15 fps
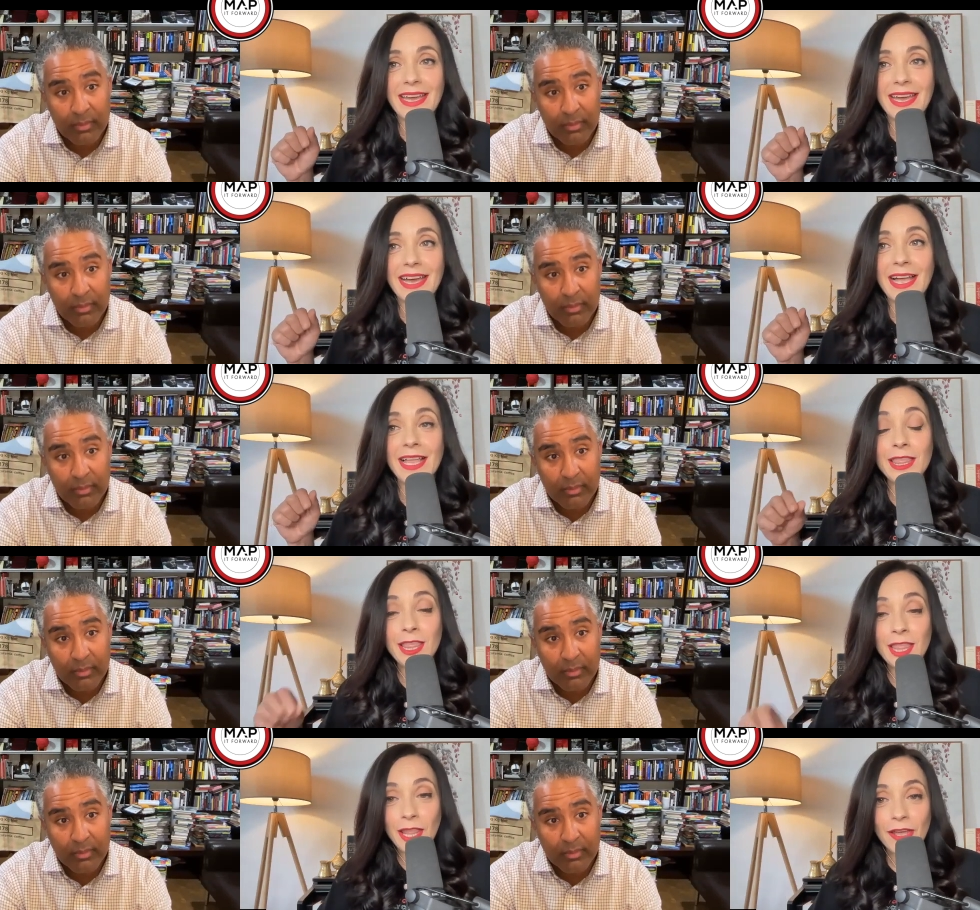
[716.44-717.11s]
Speaker 1: a
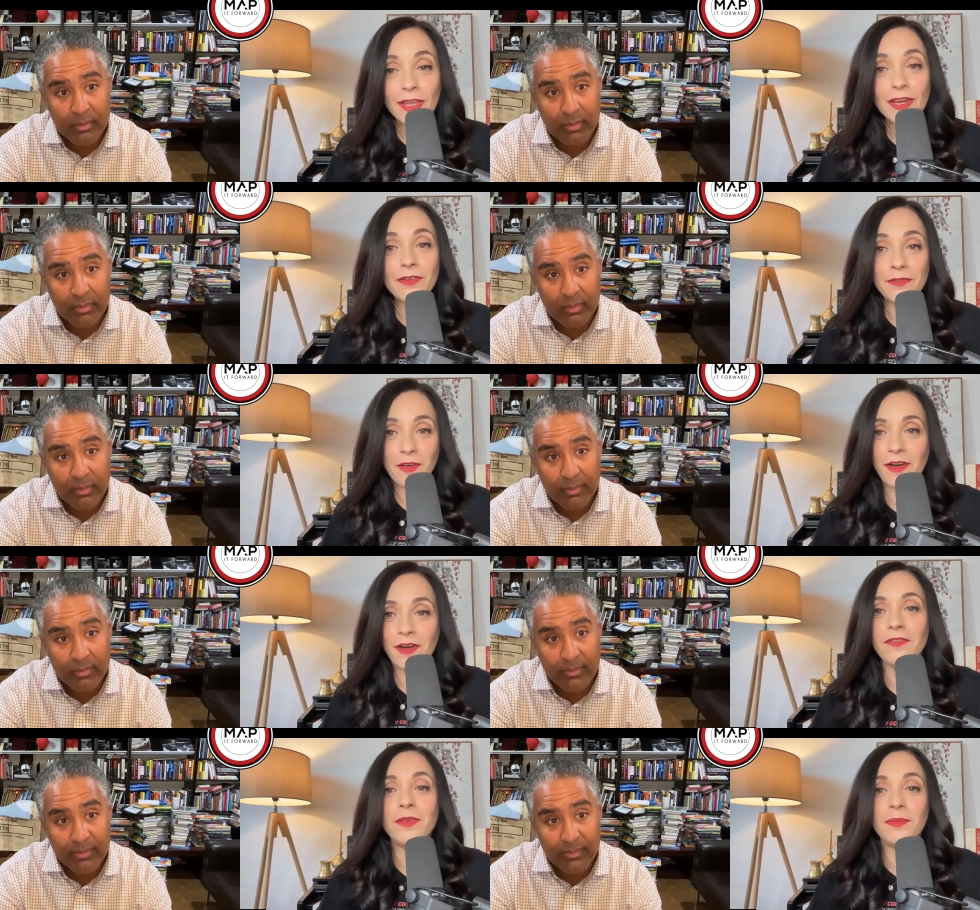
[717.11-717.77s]
lot of
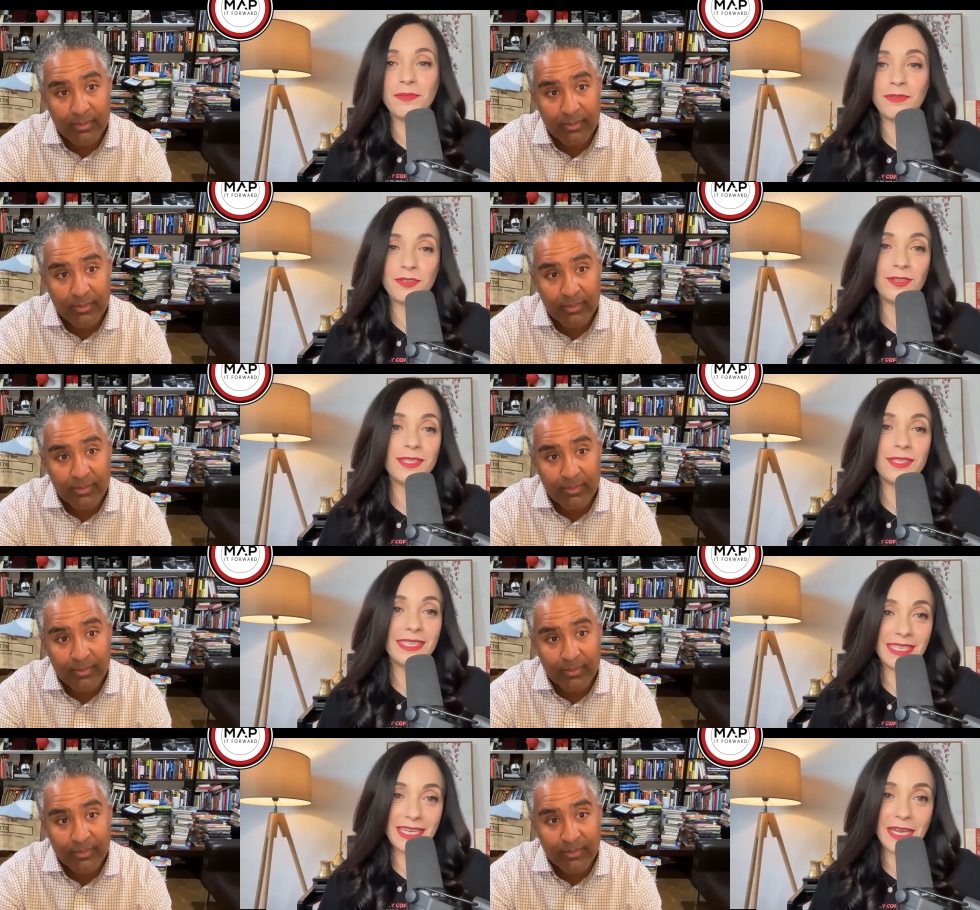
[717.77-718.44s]
coffee
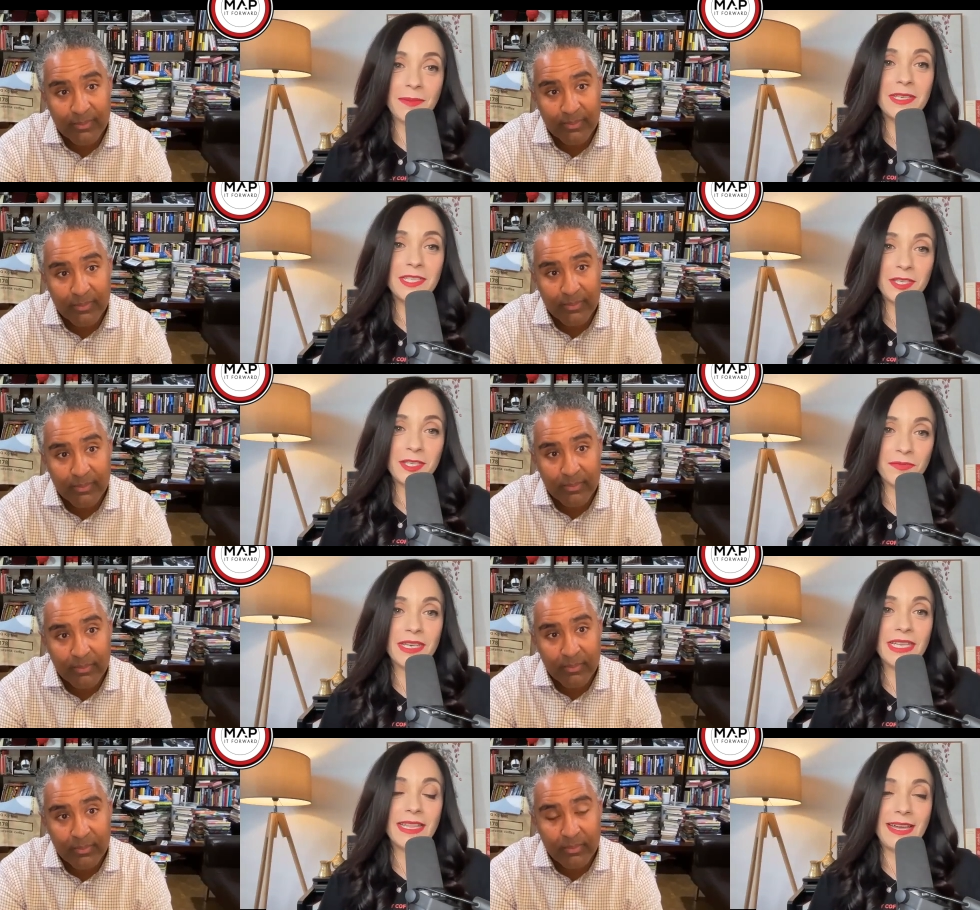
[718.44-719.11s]
producers are coming
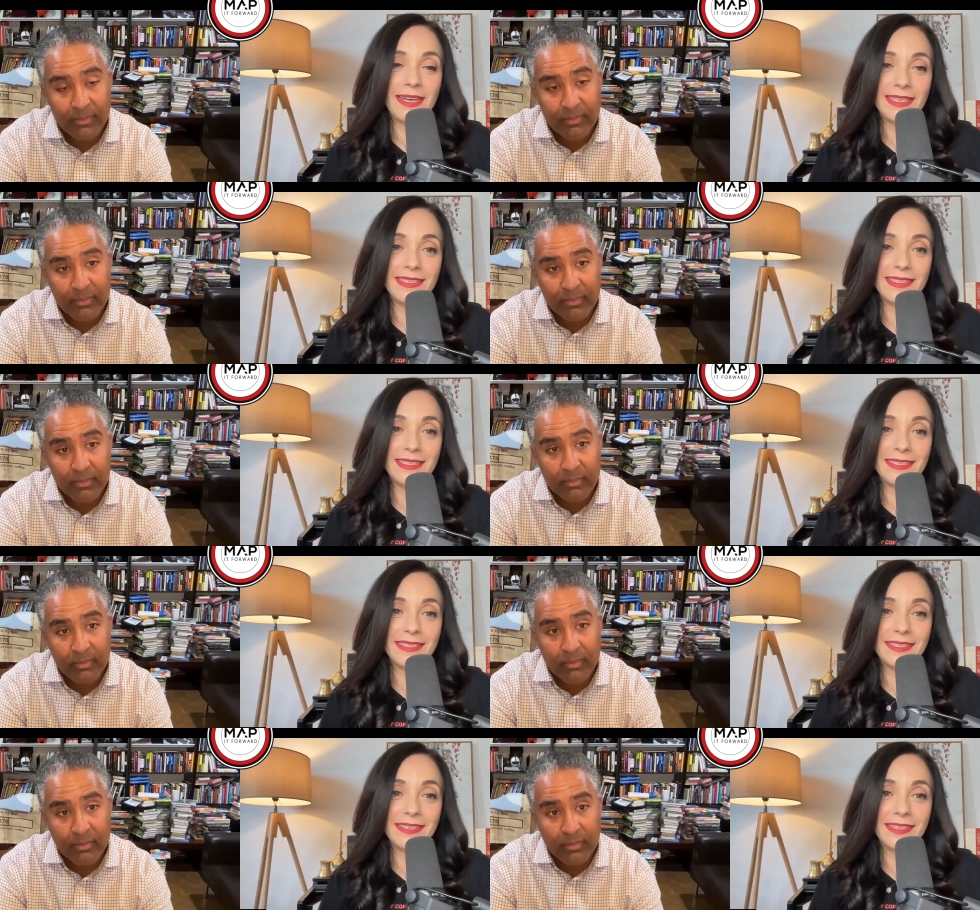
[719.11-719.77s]
to
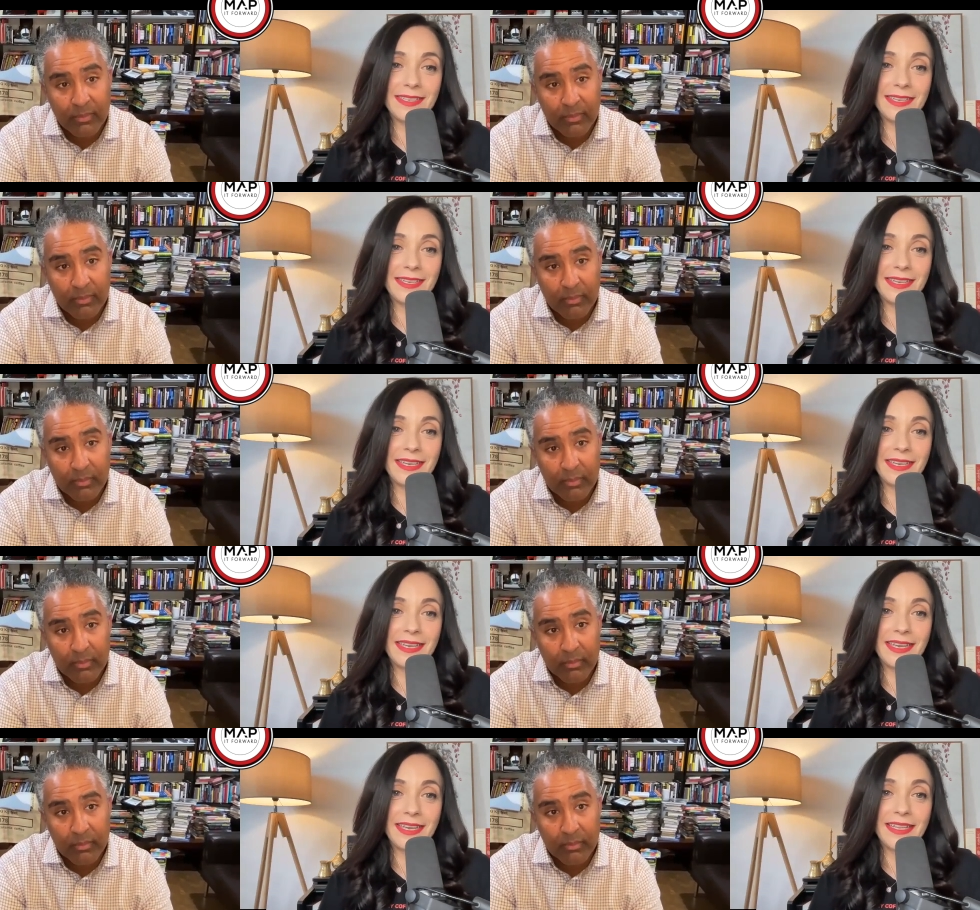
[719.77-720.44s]
realize
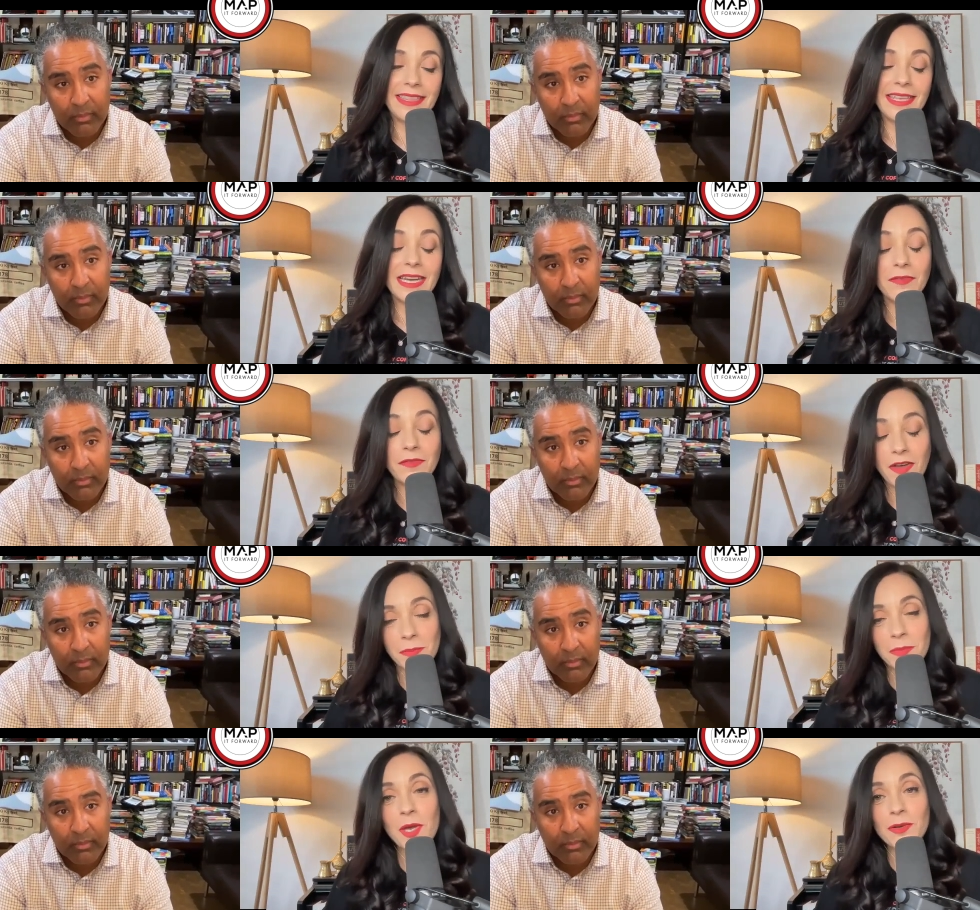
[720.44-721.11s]
that if
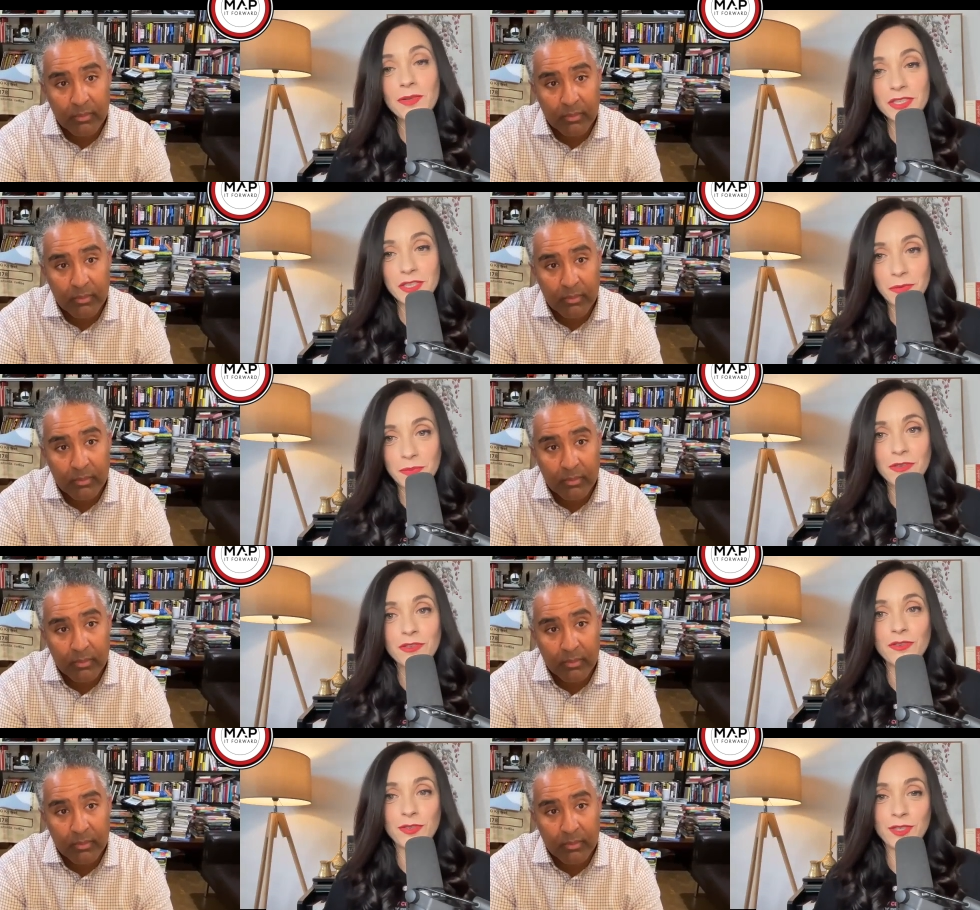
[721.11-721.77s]
I'm going to
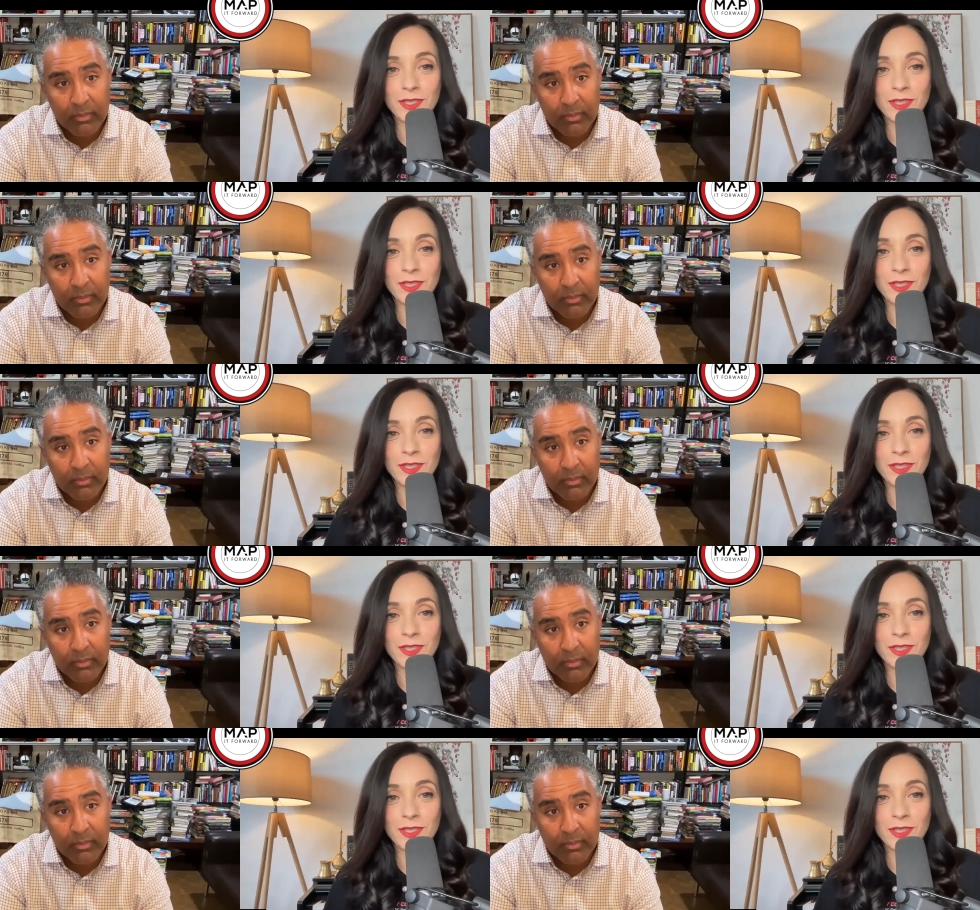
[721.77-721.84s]
produce